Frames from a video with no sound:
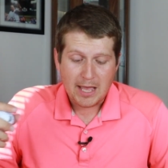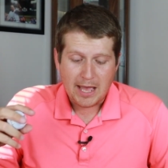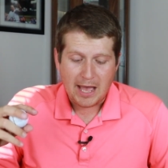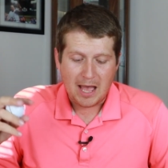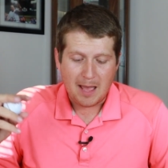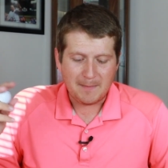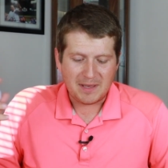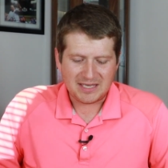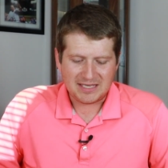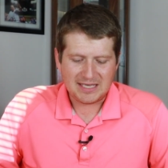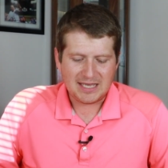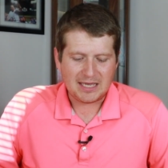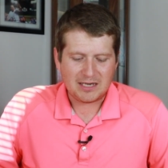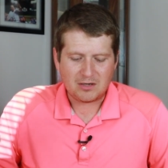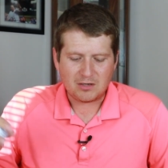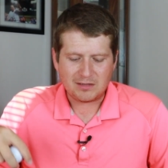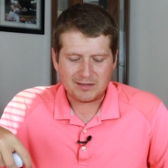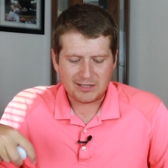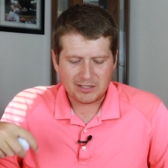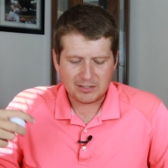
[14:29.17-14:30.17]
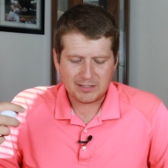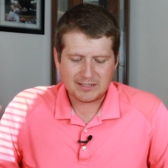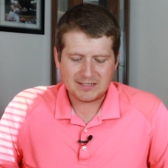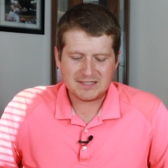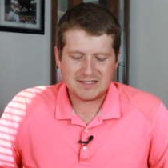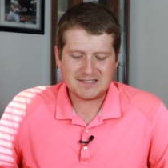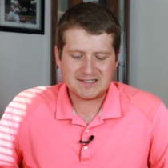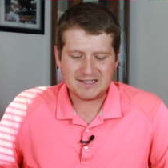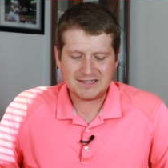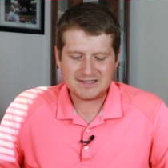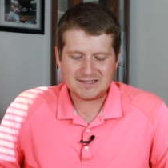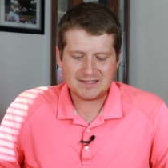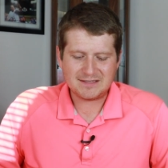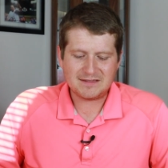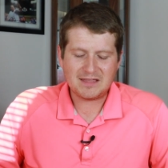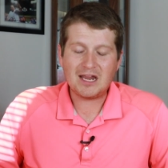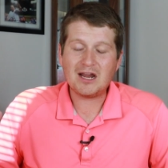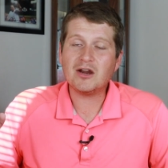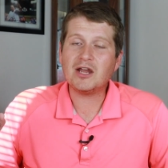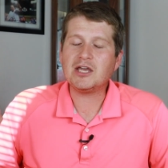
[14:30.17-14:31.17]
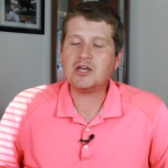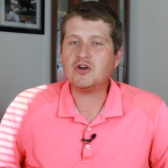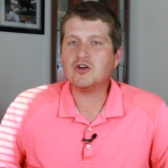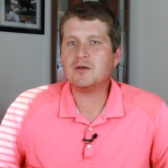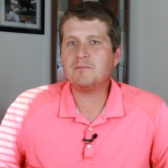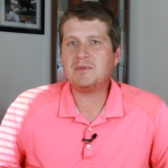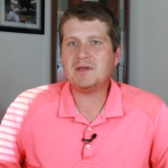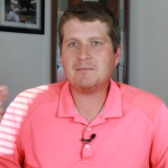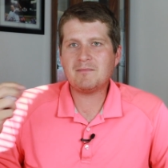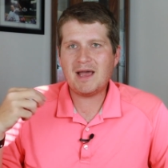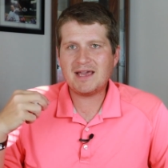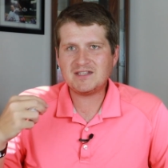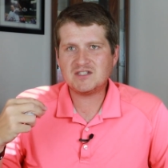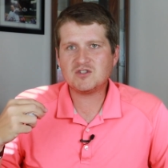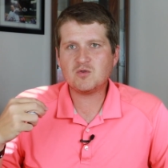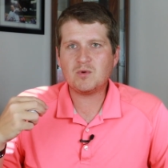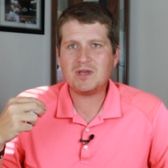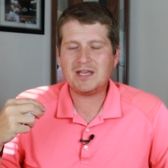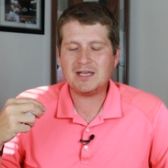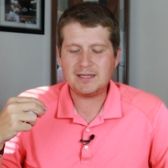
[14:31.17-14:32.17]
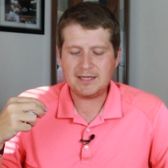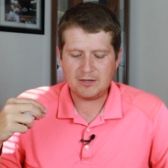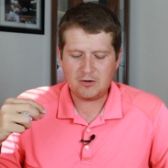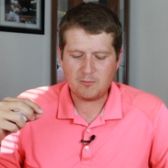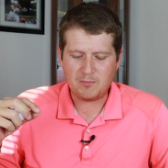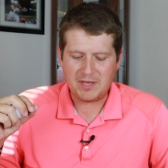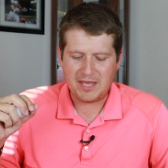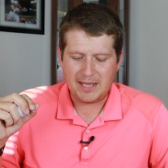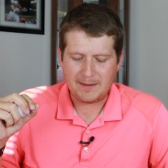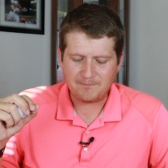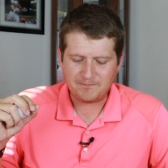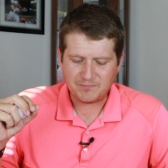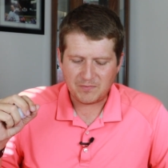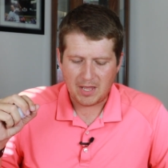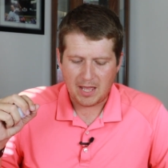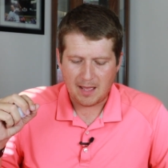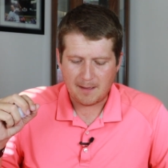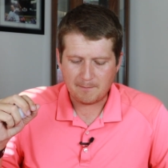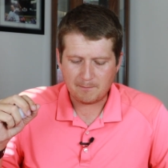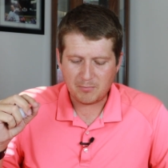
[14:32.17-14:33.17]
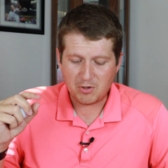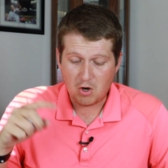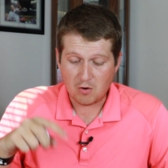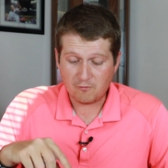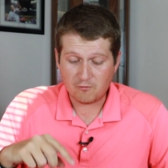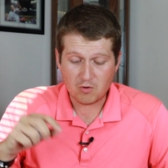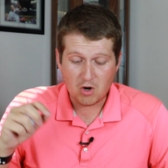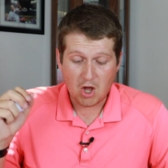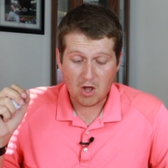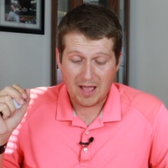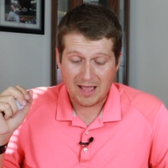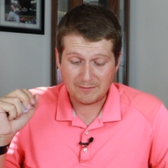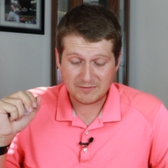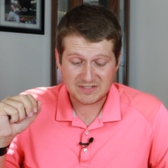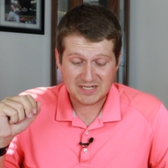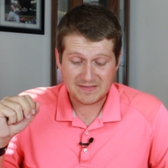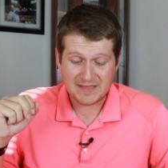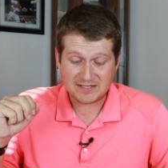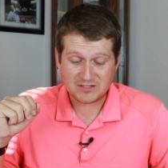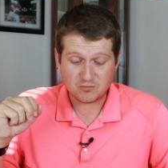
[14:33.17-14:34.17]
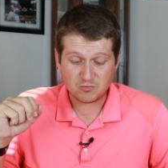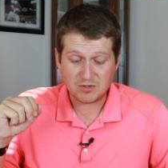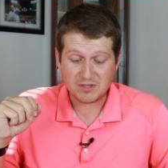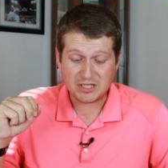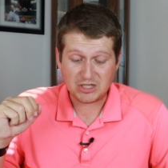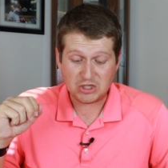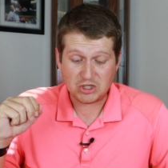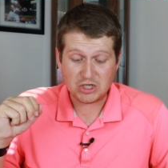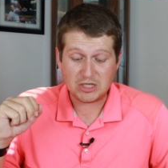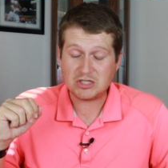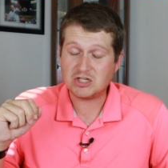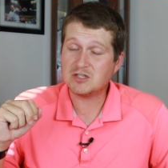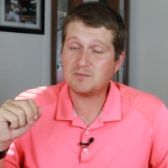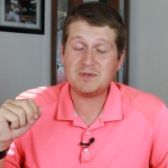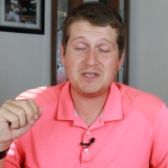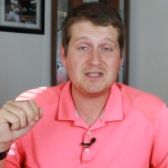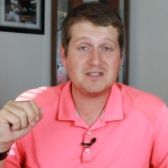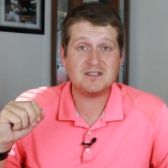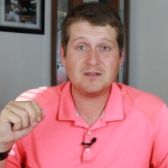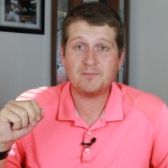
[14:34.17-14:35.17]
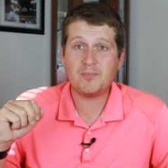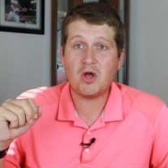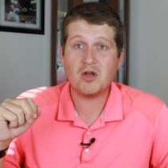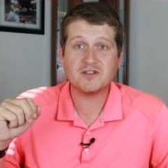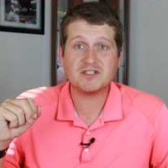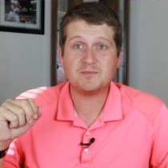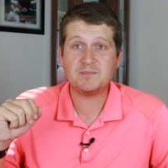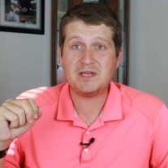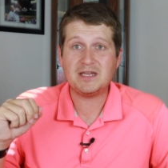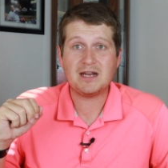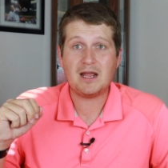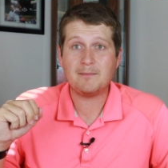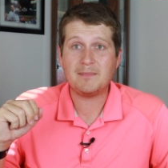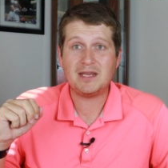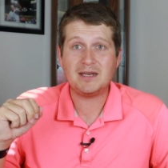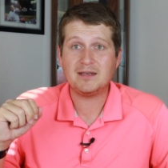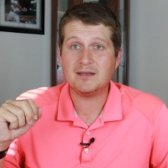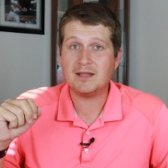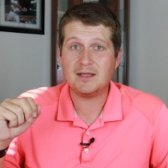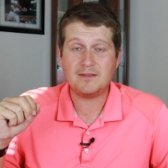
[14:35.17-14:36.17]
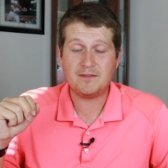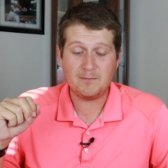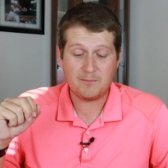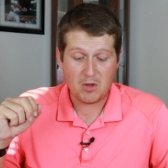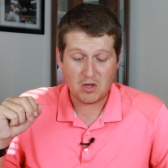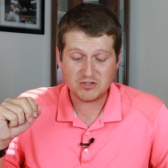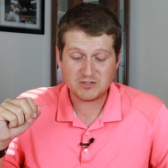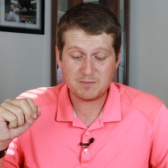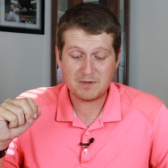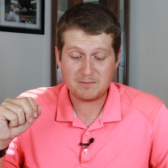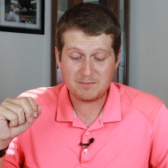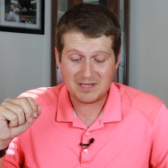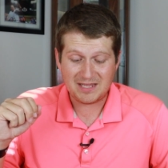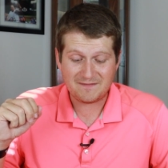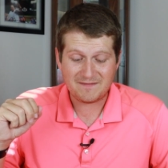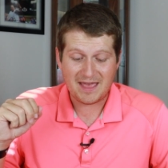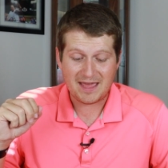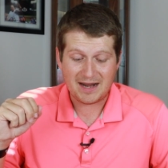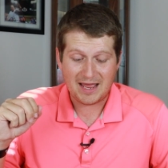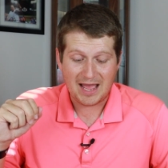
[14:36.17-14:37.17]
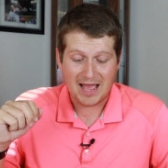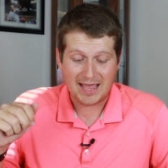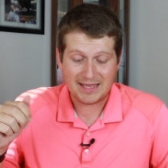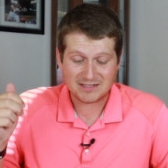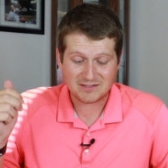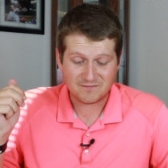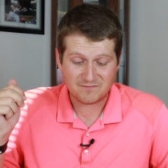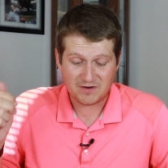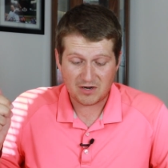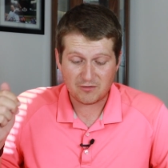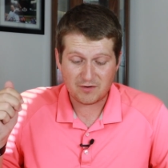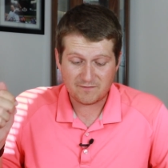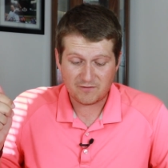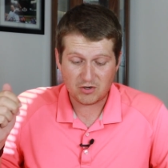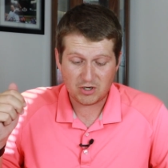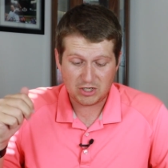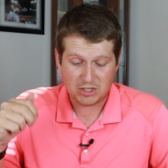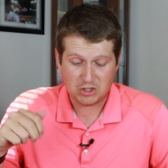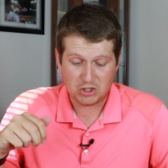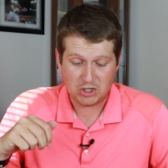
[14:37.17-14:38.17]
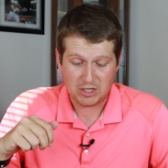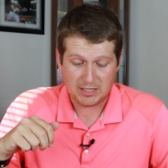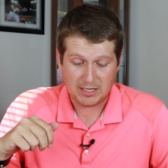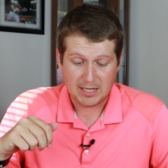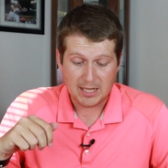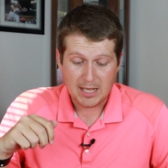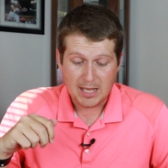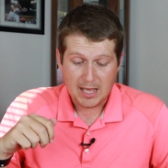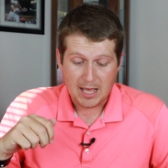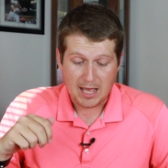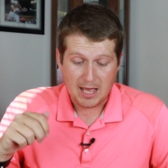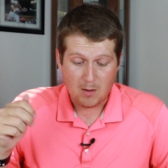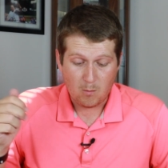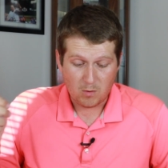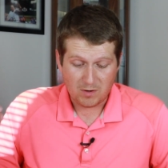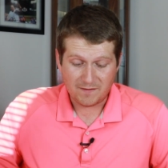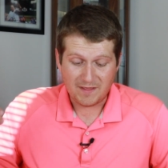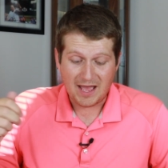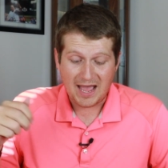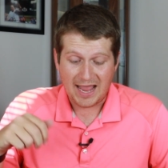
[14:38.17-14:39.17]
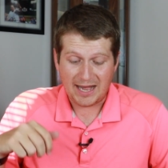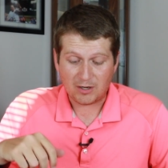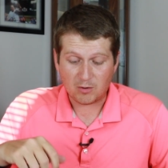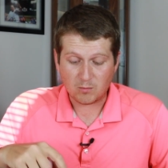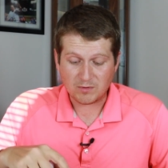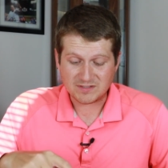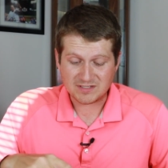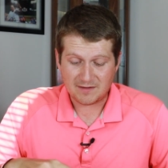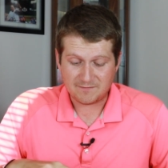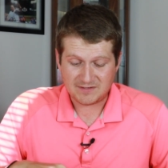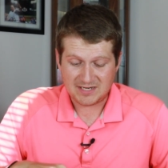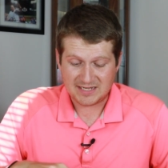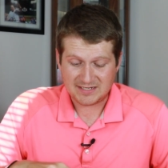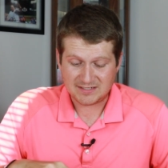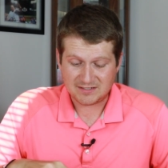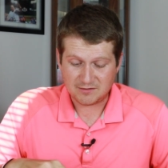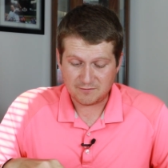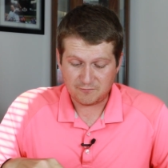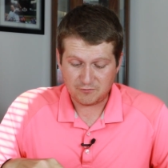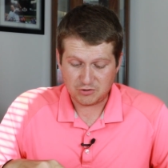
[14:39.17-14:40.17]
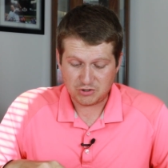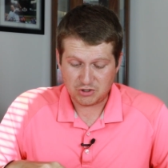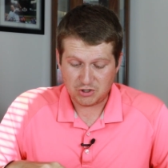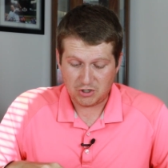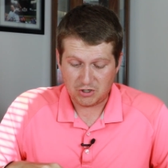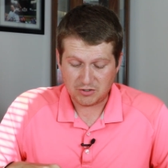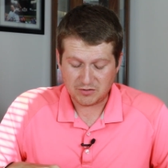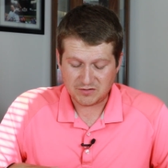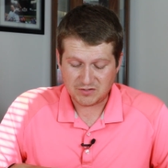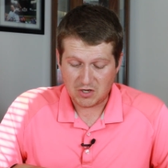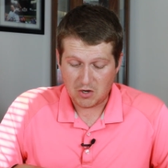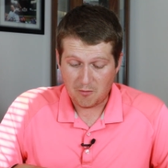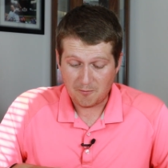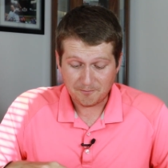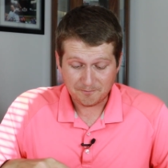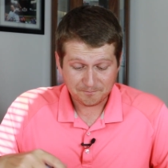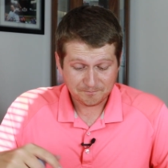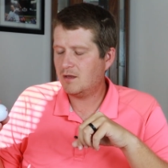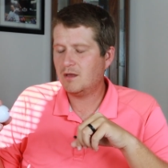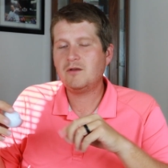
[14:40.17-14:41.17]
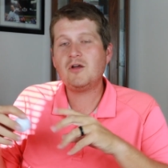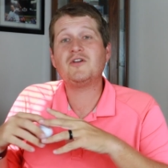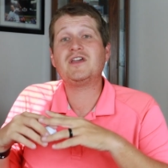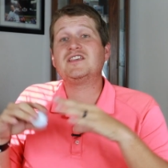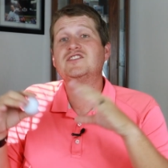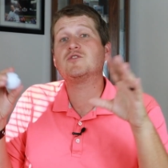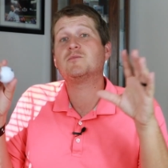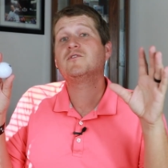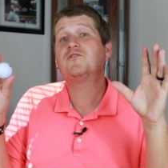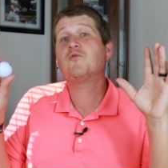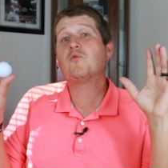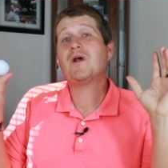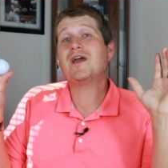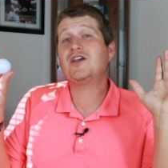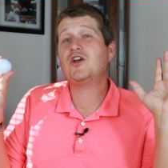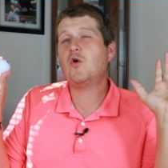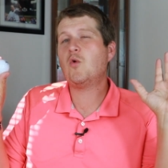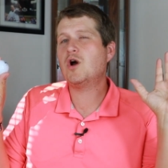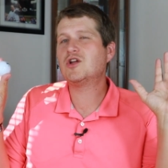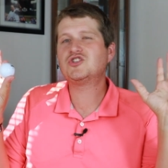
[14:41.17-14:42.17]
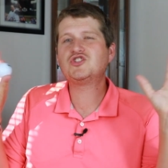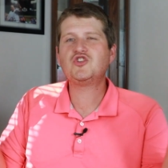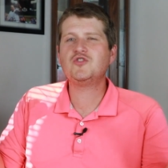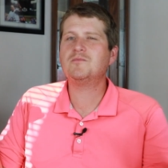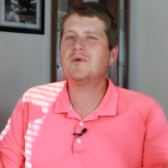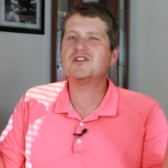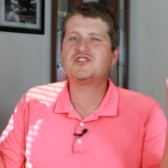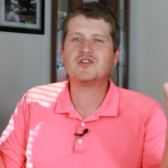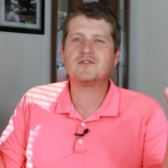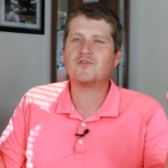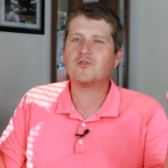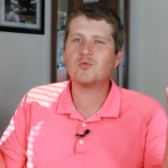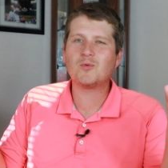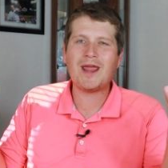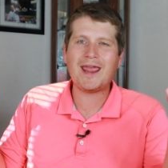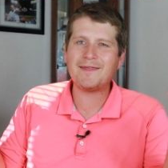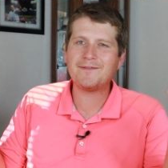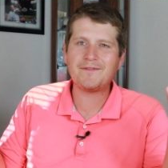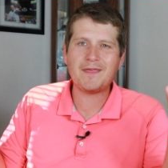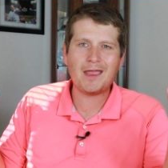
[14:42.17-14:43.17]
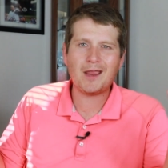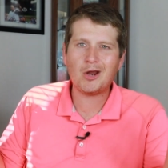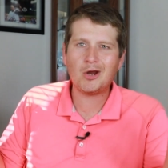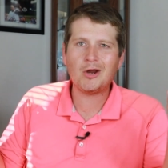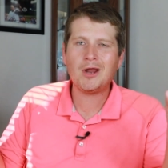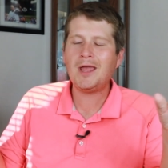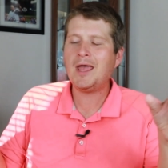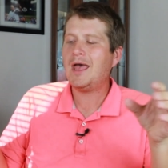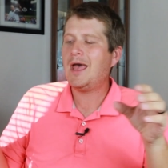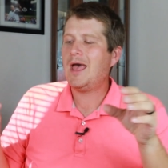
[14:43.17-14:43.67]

um, again, little inconsistent there. It could have been my swing a little bit, um, but overall, I would say that's really good just because the ball speed. I mean, the ball speed being that high is very, very good. Uh, one of the higher ones I've tested for sure. So Okay, so before I go on too much of a rant there,